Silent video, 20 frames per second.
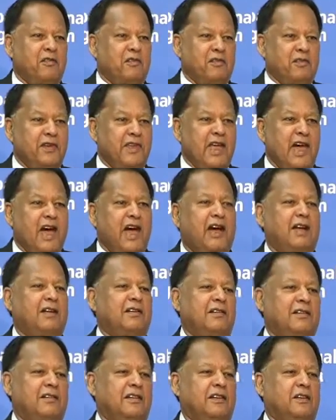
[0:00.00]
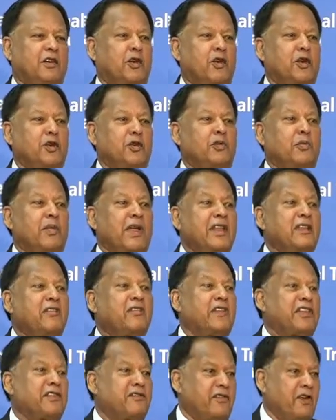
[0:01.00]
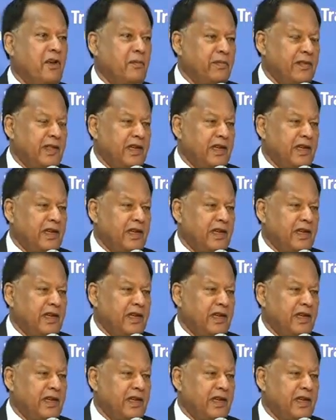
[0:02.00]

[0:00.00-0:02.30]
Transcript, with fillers: we are going to benefit from